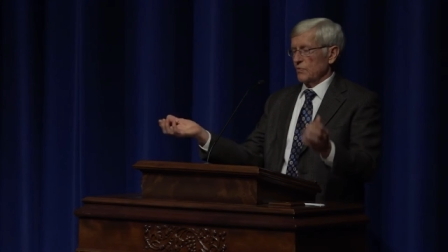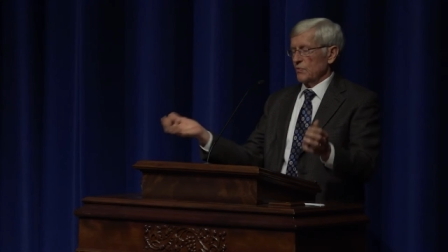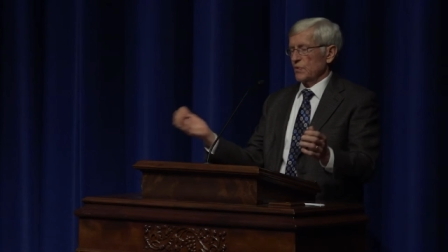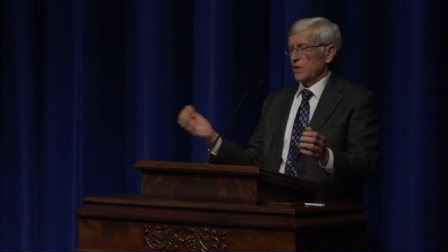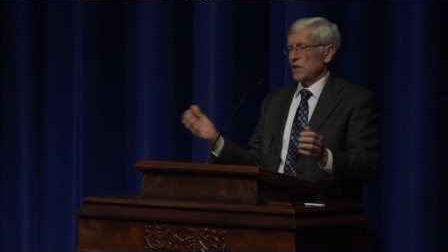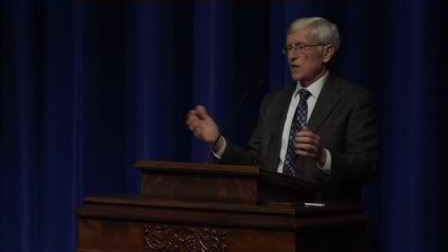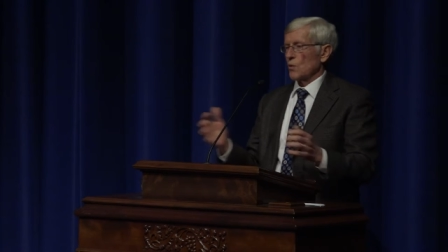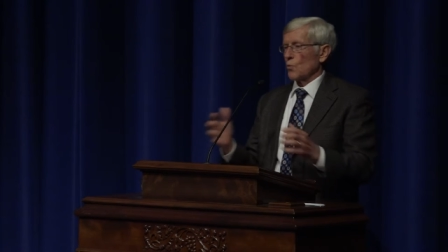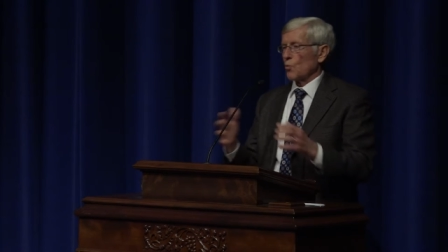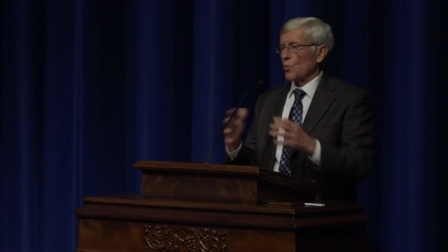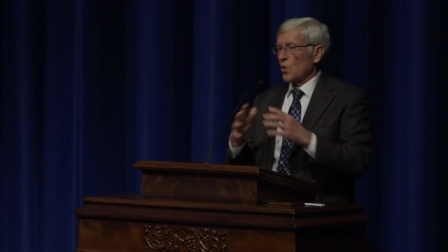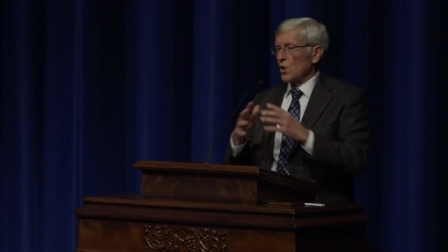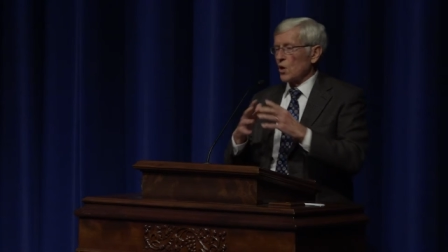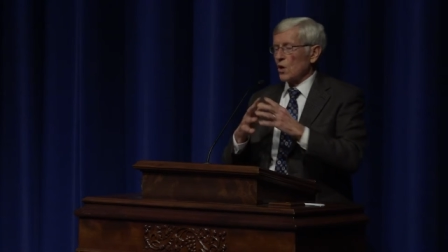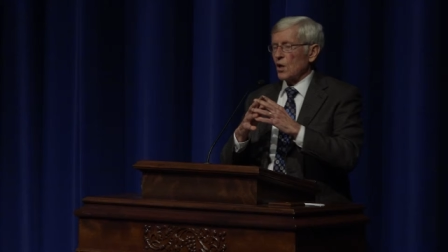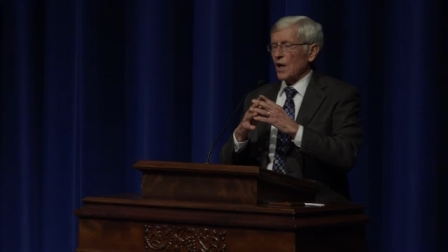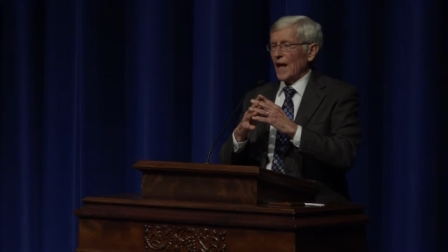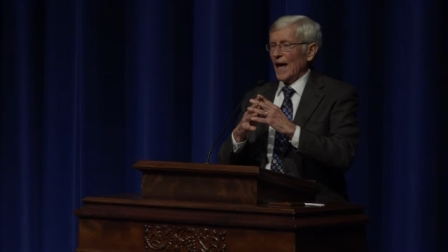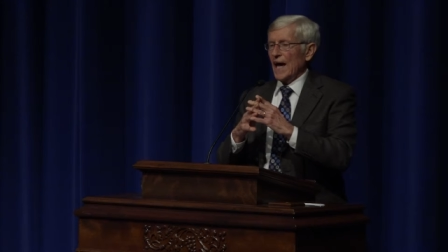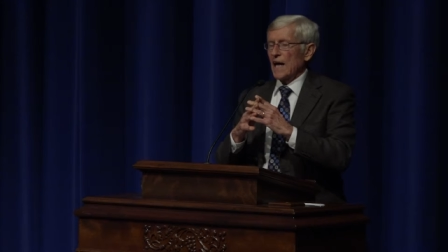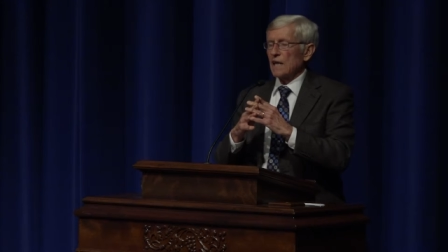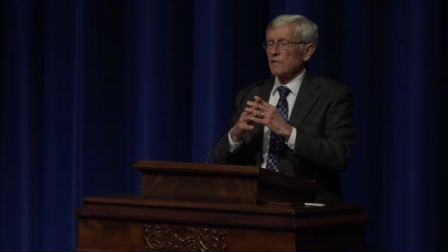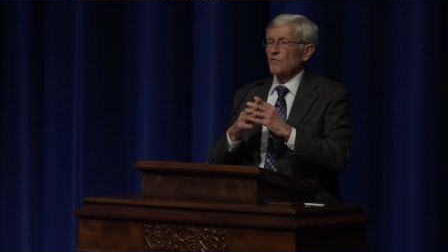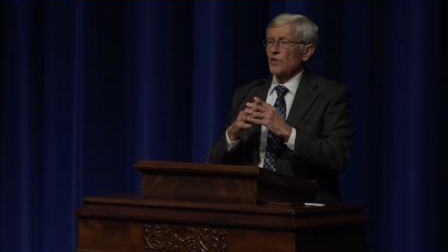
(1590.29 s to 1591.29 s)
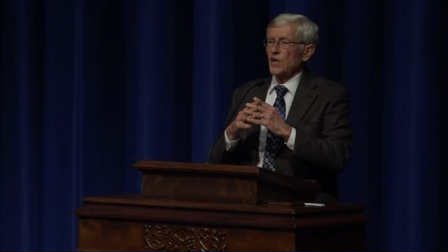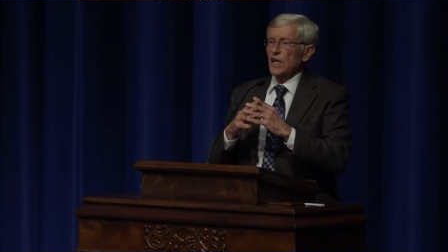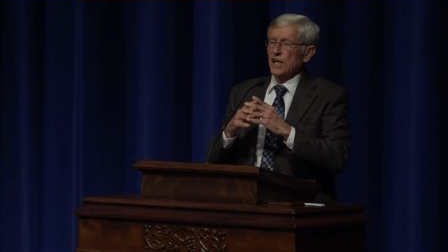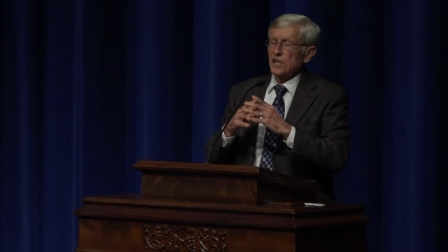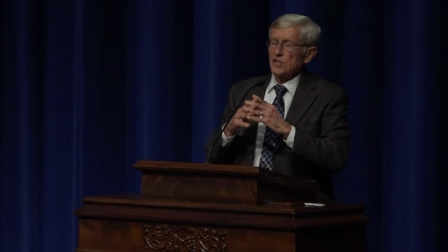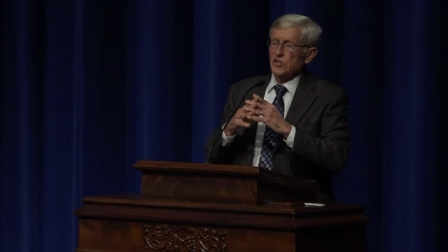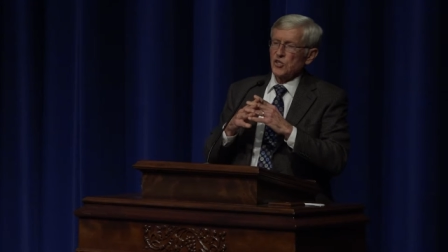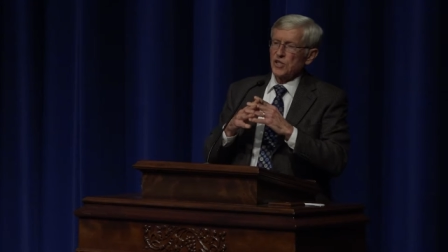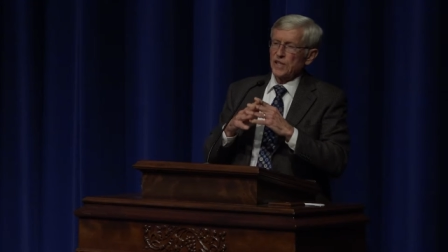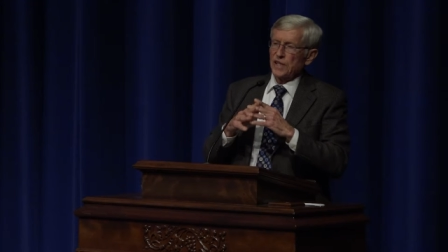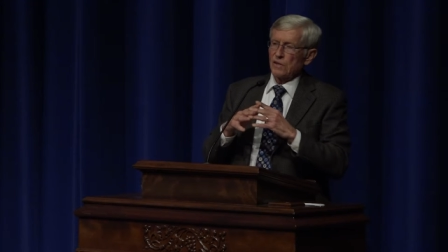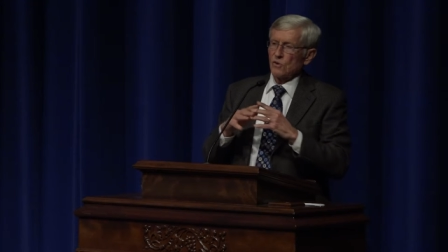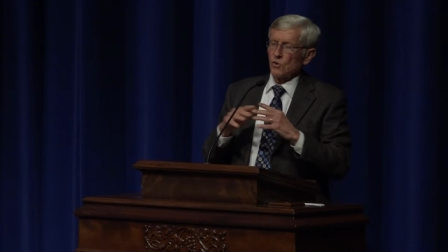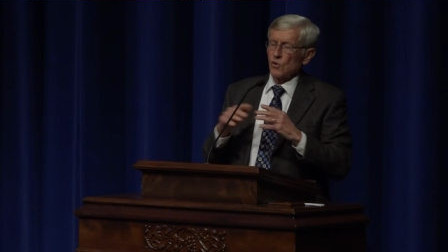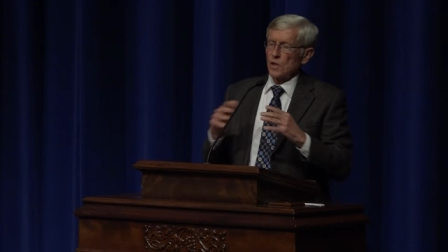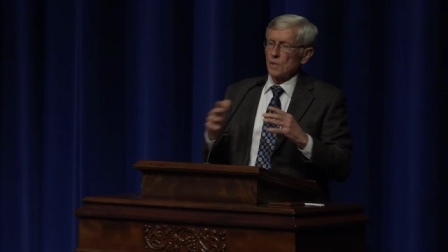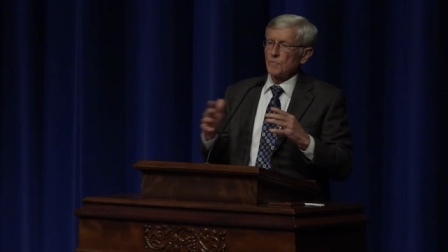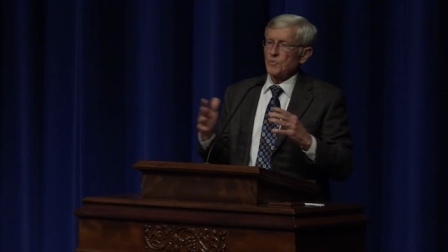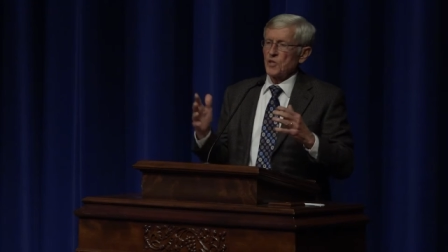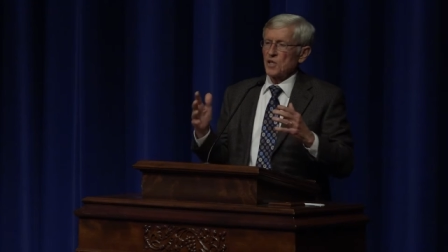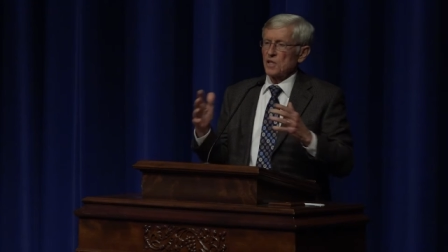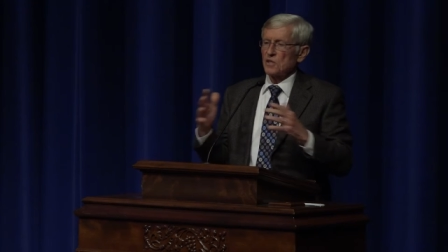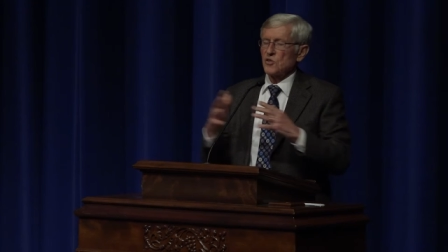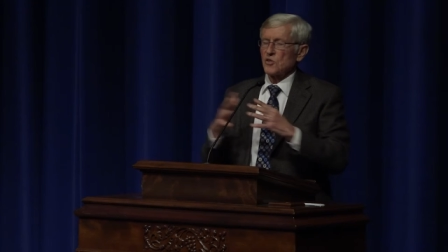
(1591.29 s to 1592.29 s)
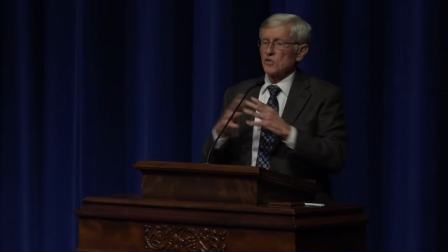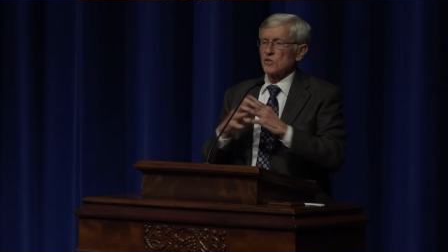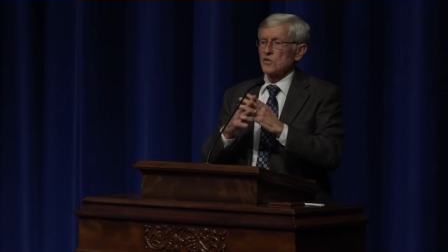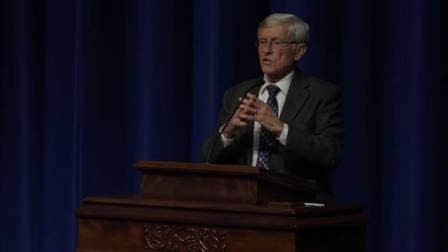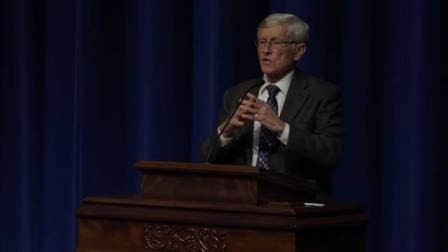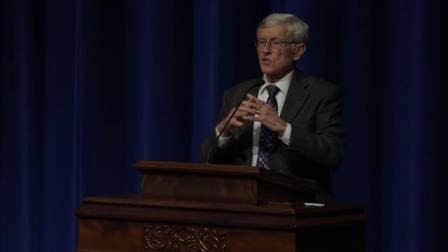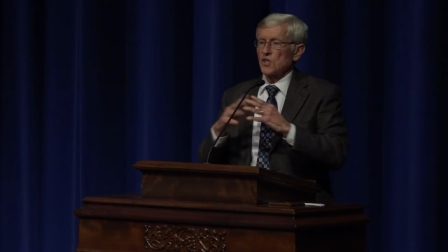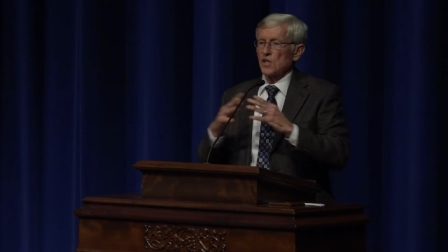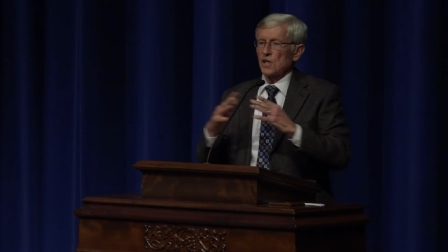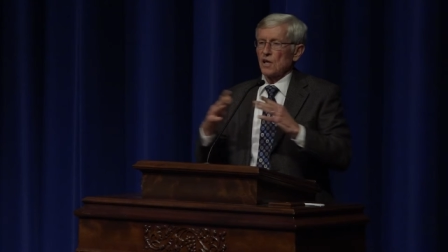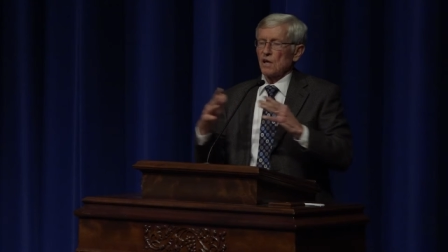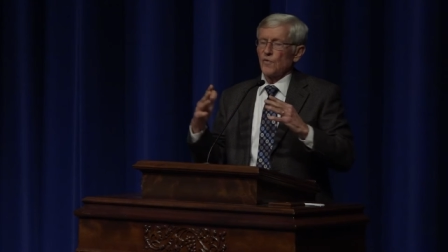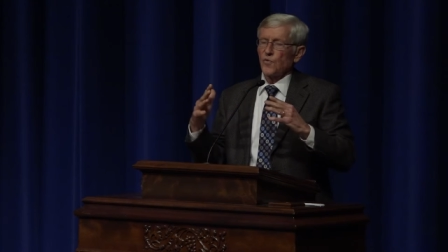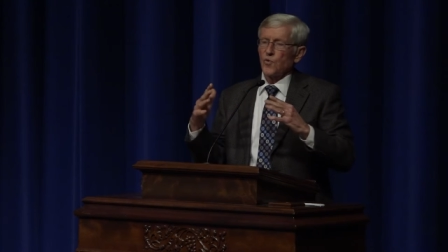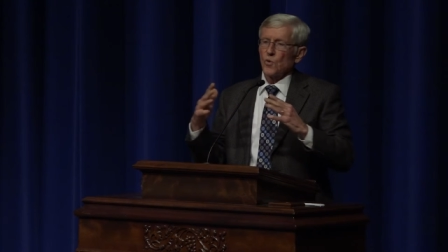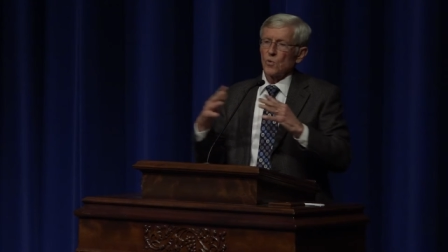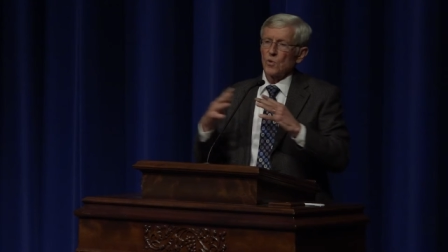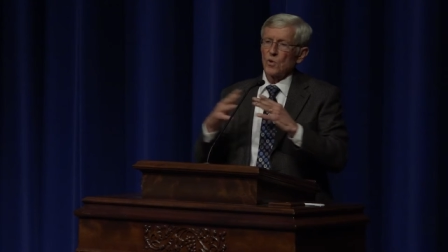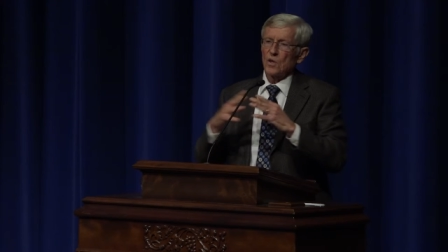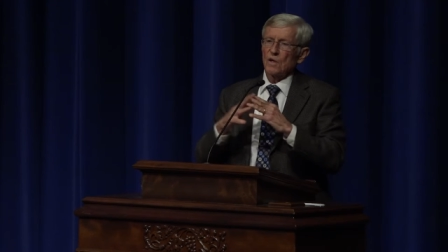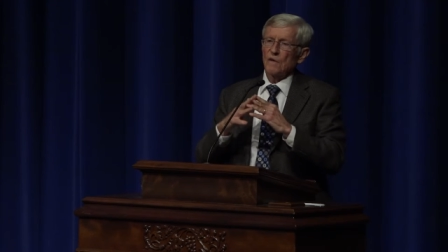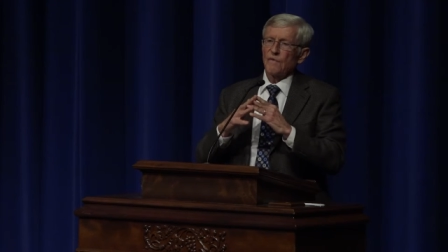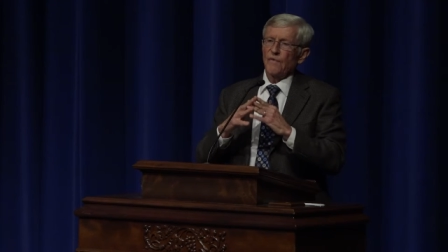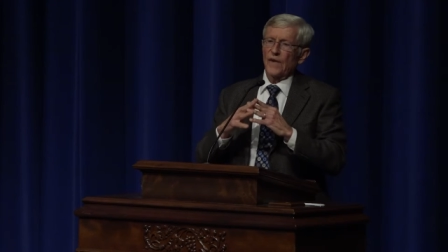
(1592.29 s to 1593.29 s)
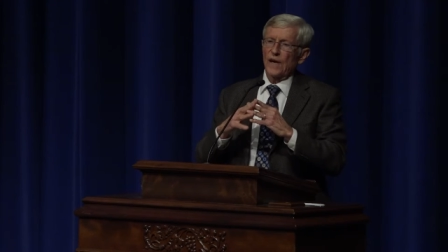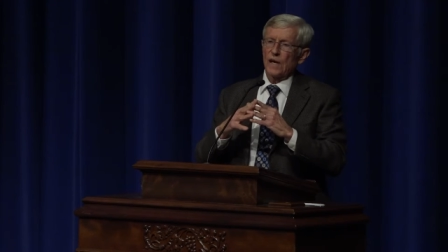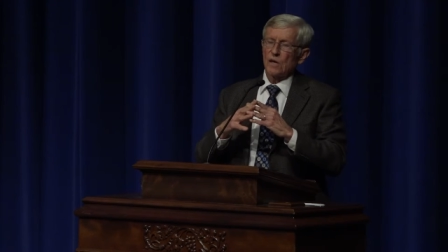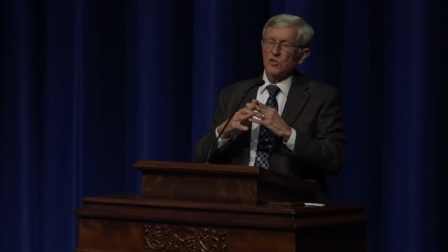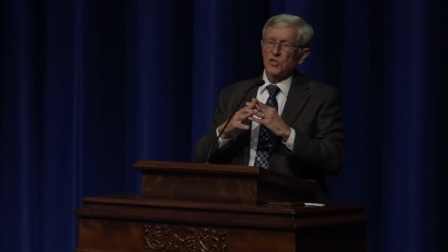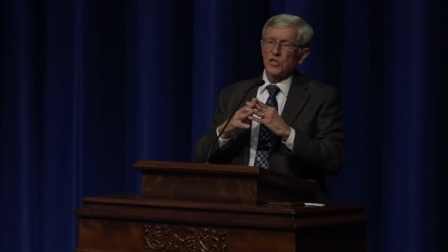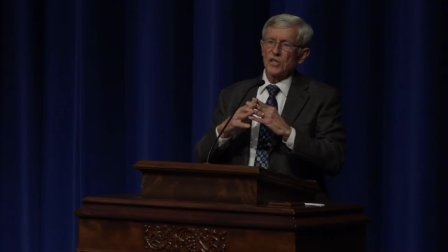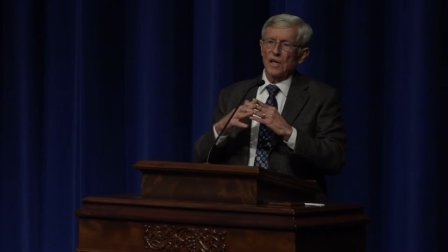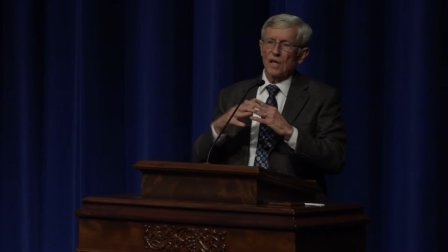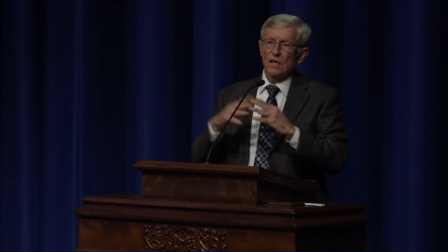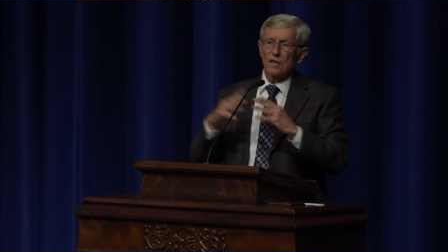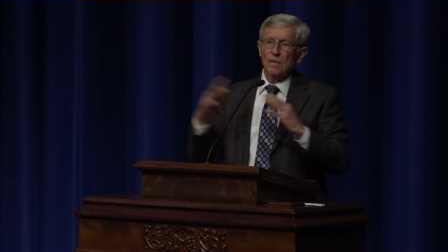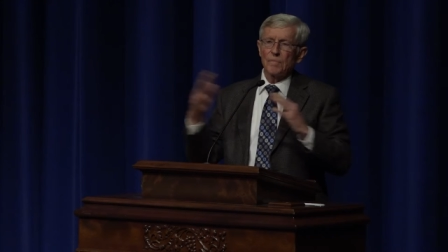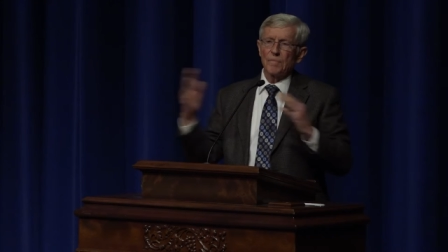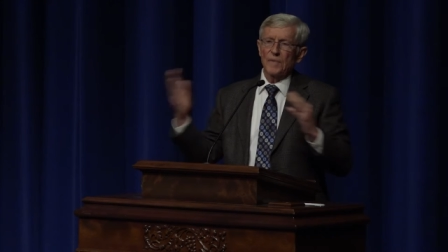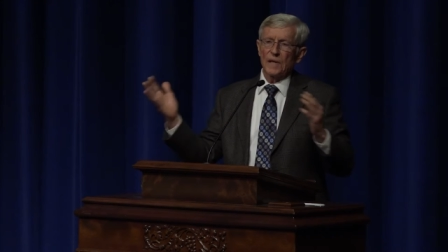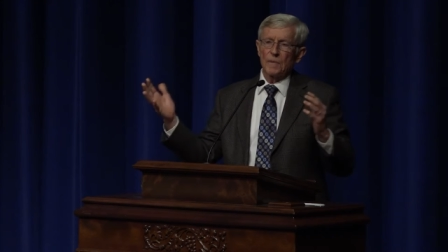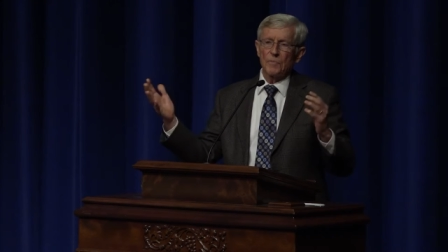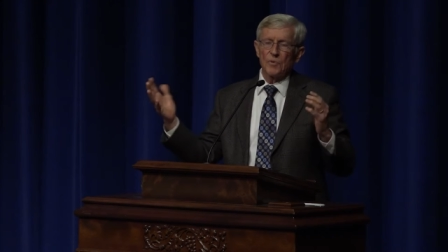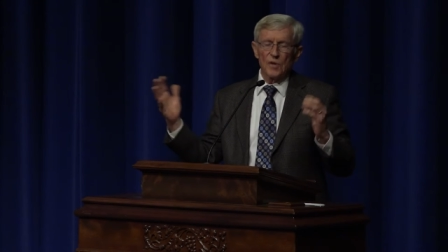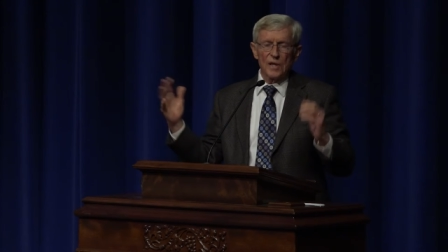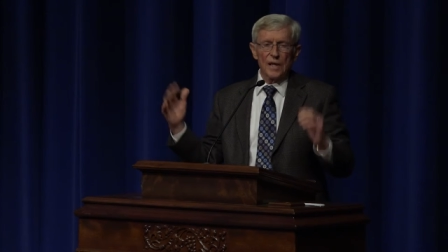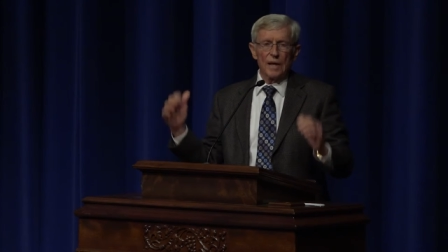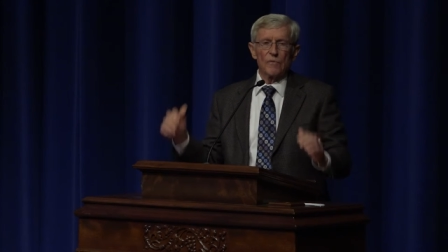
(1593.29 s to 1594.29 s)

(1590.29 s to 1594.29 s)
with the rural advocacy groups such as the Center for Rural Affairs and other people